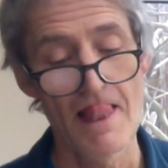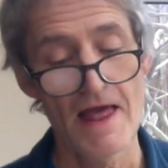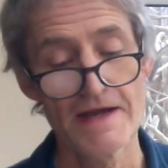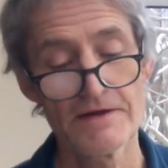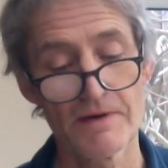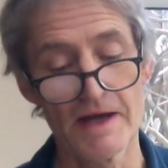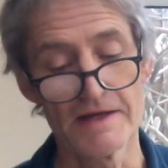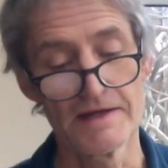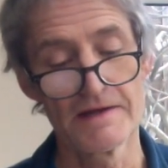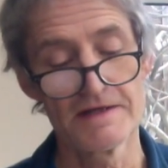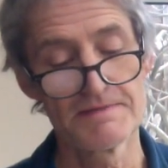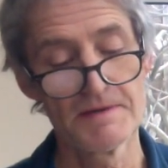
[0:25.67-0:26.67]
Anyway,
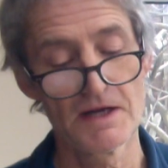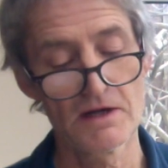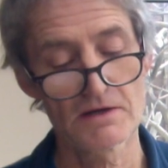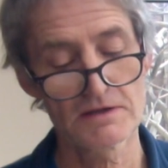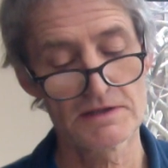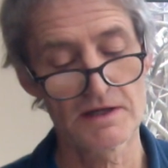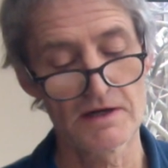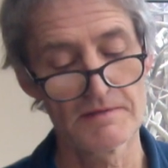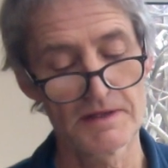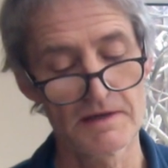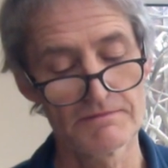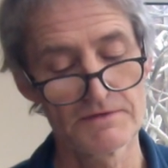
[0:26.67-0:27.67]
it's been a long time,
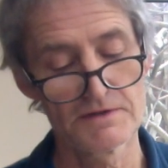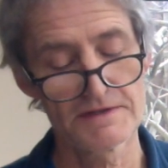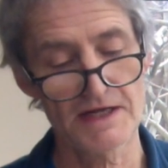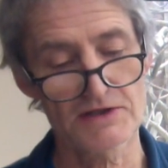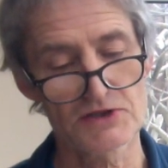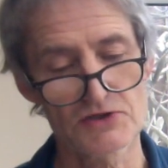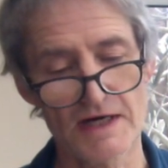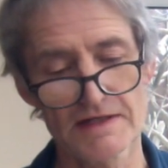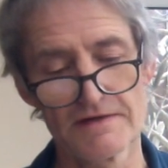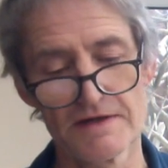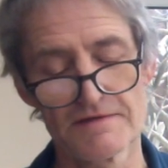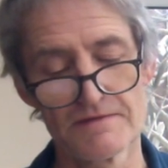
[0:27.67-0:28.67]
and I've just
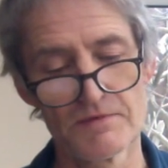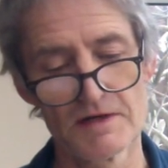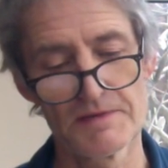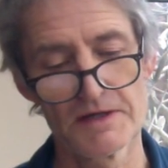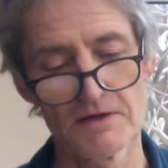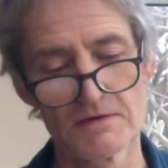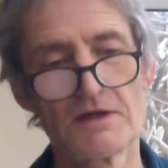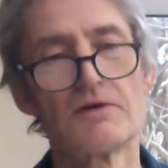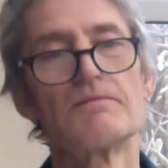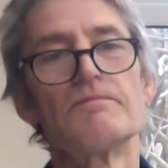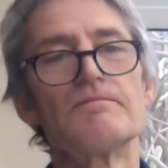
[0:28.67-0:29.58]
extracted this from one of my old little